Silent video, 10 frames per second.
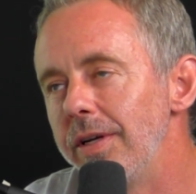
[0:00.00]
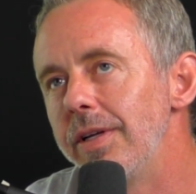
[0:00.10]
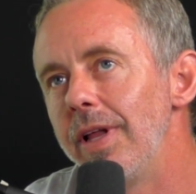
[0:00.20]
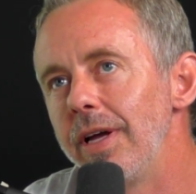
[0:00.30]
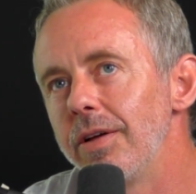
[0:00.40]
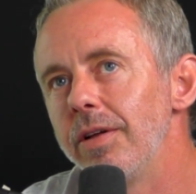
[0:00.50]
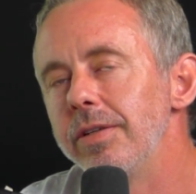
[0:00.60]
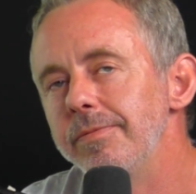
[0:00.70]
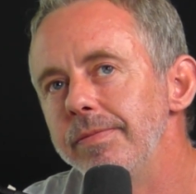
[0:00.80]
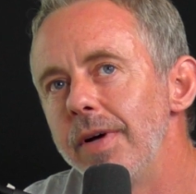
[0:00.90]
like,
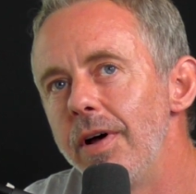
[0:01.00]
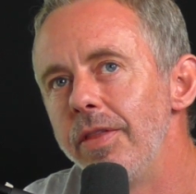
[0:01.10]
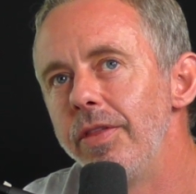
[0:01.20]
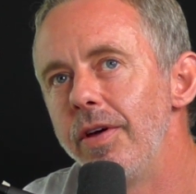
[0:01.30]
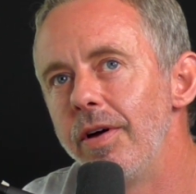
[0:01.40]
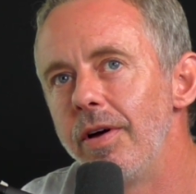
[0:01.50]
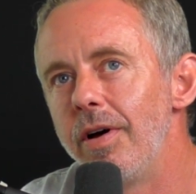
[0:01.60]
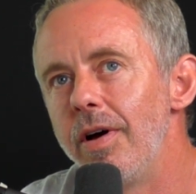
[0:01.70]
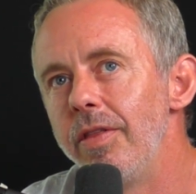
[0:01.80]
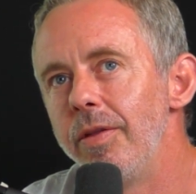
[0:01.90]
on
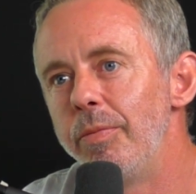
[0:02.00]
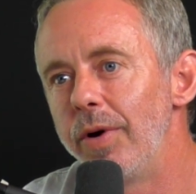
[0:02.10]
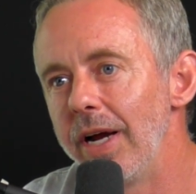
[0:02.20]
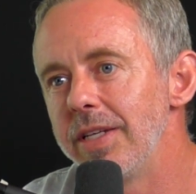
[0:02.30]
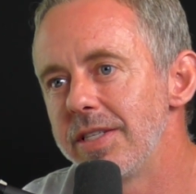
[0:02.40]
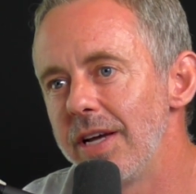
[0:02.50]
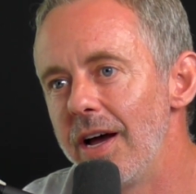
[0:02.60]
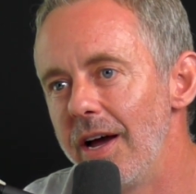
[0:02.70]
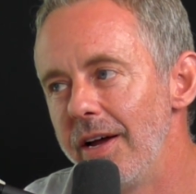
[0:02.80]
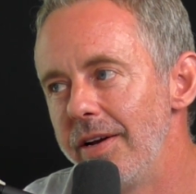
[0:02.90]
the bright
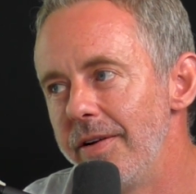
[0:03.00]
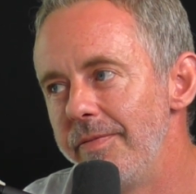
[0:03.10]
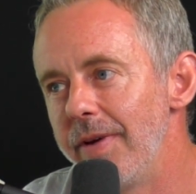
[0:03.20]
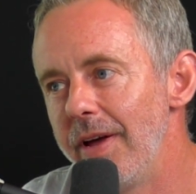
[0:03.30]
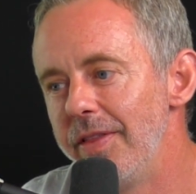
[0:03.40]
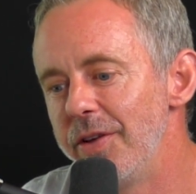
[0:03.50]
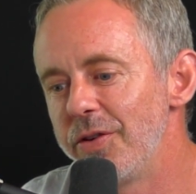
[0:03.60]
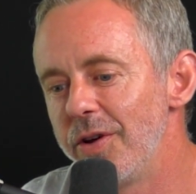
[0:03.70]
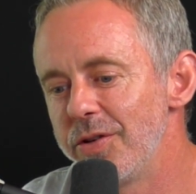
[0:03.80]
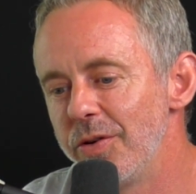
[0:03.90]
side, and
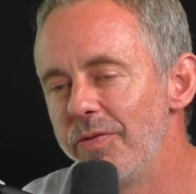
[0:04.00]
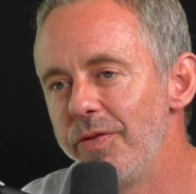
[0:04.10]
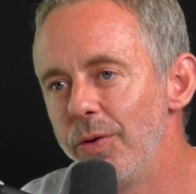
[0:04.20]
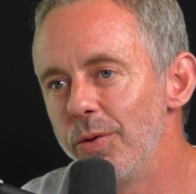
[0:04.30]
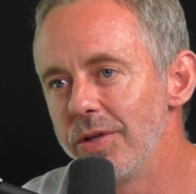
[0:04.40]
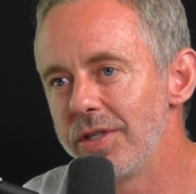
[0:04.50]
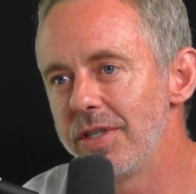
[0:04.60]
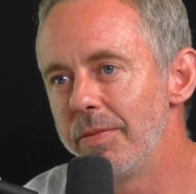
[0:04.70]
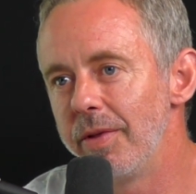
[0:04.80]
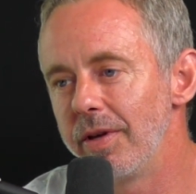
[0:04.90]
this also fuels
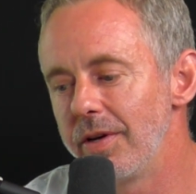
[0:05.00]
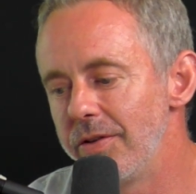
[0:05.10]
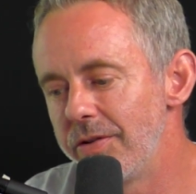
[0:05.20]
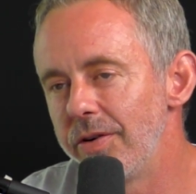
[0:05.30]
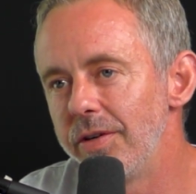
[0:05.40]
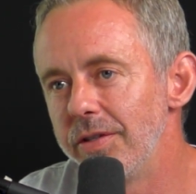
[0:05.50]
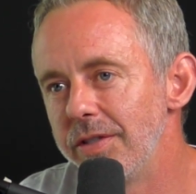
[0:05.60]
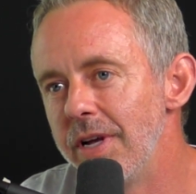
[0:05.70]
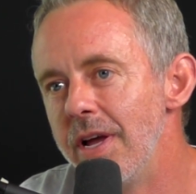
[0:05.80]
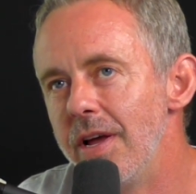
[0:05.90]
some of the
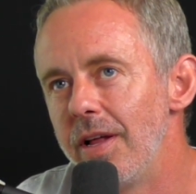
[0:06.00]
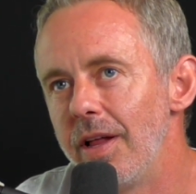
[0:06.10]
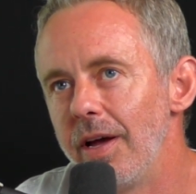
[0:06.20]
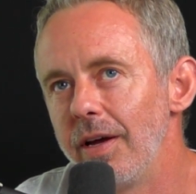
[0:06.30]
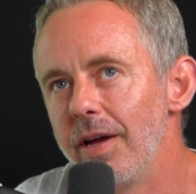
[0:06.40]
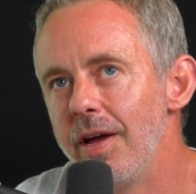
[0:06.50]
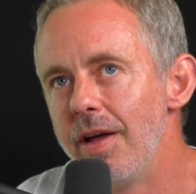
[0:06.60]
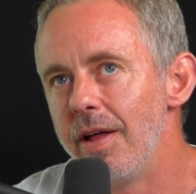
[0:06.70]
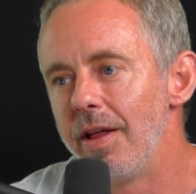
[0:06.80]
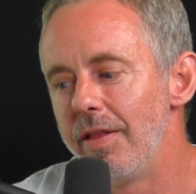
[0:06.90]
concerns, like
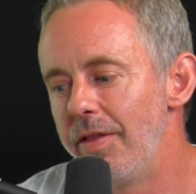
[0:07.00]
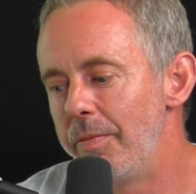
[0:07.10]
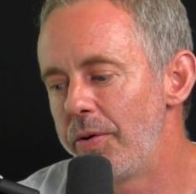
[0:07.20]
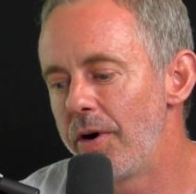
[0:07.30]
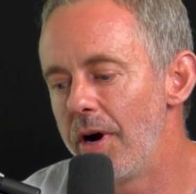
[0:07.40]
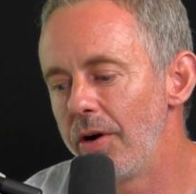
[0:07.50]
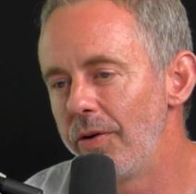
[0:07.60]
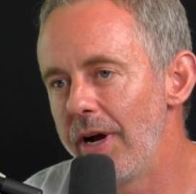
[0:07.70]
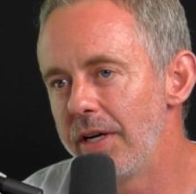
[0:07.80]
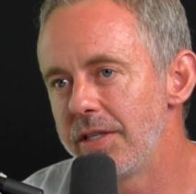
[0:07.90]
the
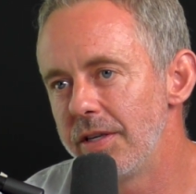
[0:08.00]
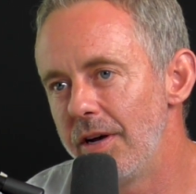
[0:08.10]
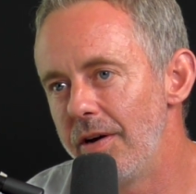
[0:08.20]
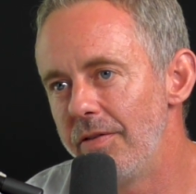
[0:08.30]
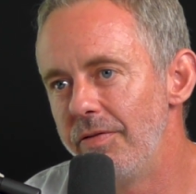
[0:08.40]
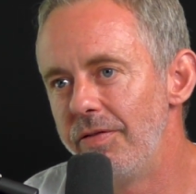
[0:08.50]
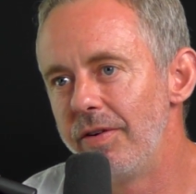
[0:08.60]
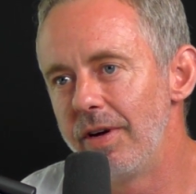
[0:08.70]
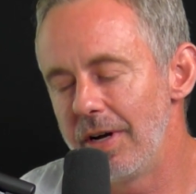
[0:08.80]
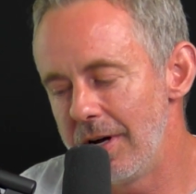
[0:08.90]
progress
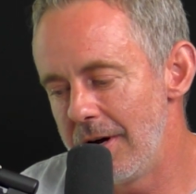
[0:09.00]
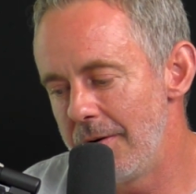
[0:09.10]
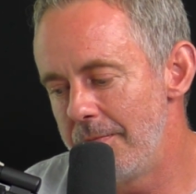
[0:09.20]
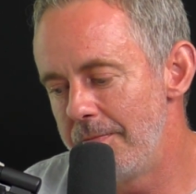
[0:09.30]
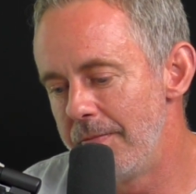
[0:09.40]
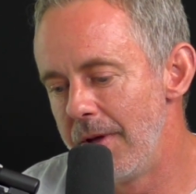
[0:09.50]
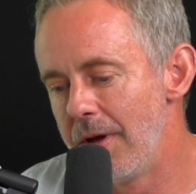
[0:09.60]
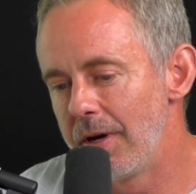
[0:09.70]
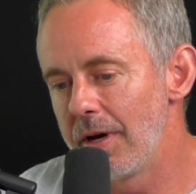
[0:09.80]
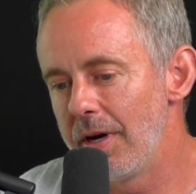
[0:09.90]
of
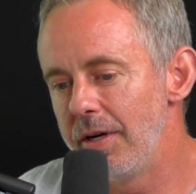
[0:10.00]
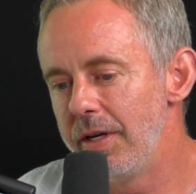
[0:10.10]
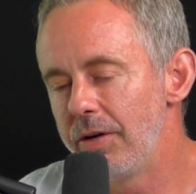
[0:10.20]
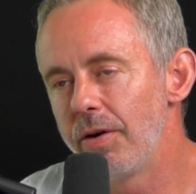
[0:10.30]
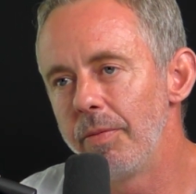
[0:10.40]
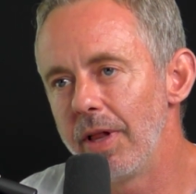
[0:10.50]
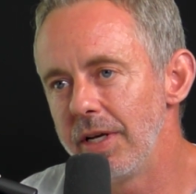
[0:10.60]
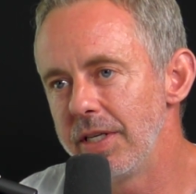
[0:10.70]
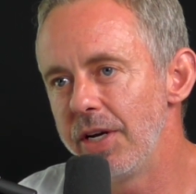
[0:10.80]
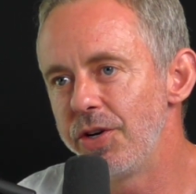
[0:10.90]
kind of
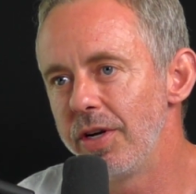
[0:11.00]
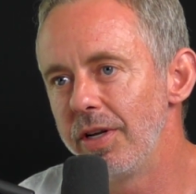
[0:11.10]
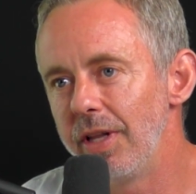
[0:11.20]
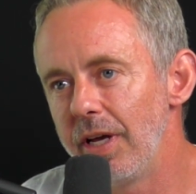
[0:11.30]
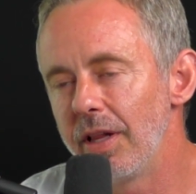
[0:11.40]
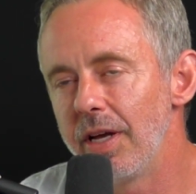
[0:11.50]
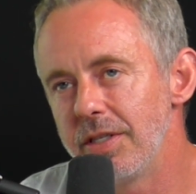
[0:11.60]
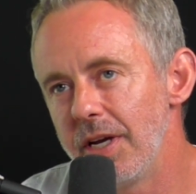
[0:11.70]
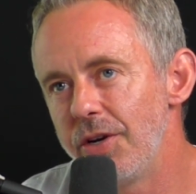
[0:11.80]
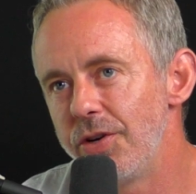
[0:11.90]
decriminalization,
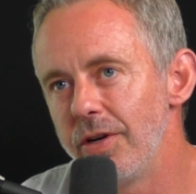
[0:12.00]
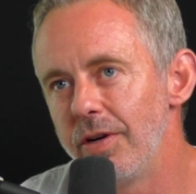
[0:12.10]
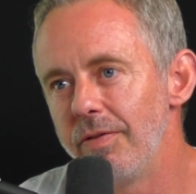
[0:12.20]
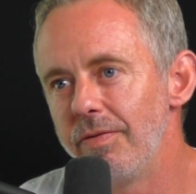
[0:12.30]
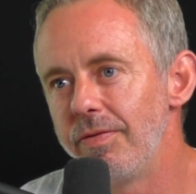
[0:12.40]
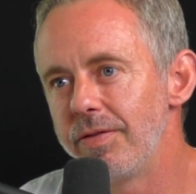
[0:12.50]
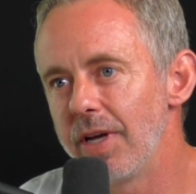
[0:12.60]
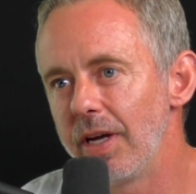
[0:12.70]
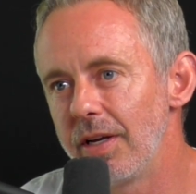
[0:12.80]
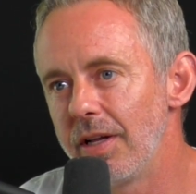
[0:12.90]
legalization of
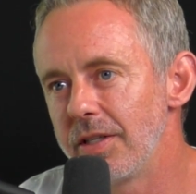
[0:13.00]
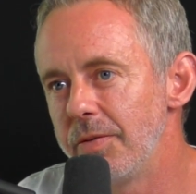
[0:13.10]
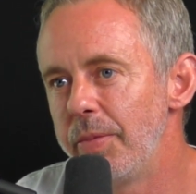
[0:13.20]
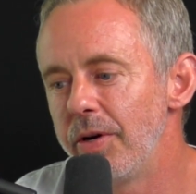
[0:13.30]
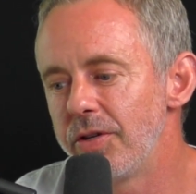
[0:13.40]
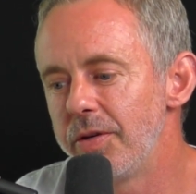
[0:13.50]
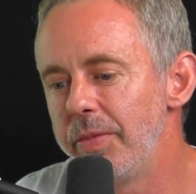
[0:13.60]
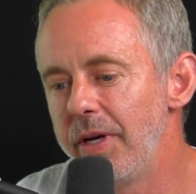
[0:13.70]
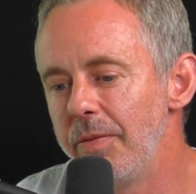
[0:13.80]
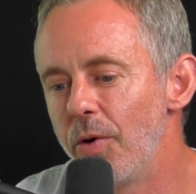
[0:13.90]
psychedelics appears to
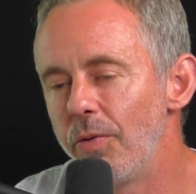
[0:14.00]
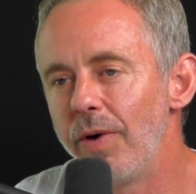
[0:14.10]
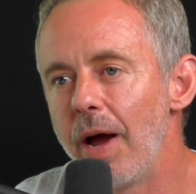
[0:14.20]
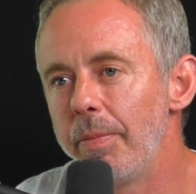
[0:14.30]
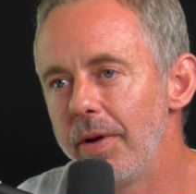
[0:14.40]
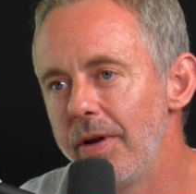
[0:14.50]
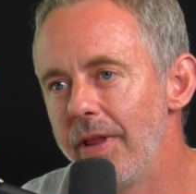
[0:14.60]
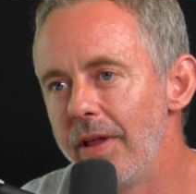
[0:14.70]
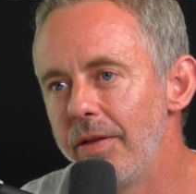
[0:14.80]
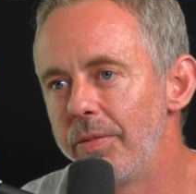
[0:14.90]
be more rapid
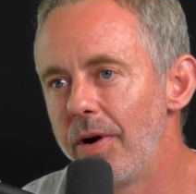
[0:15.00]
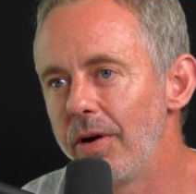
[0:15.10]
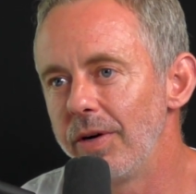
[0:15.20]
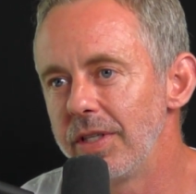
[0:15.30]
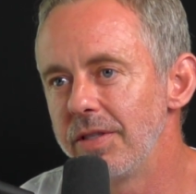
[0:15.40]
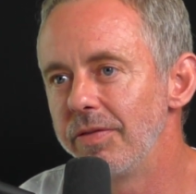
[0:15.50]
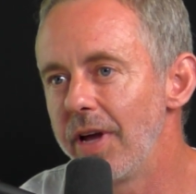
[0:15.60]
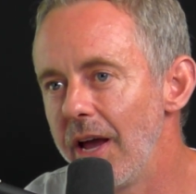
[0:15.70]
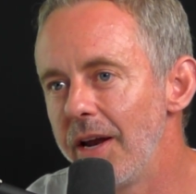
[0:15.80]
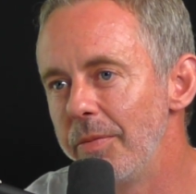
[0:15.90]
than the progress of
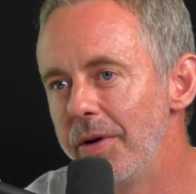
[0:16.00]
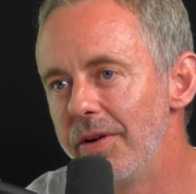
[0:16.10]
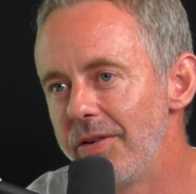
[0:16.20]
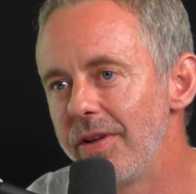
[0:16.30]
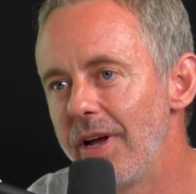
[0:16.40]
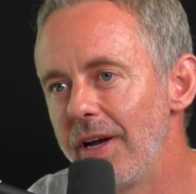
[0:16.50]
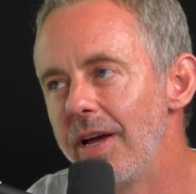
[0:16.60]
cannabis.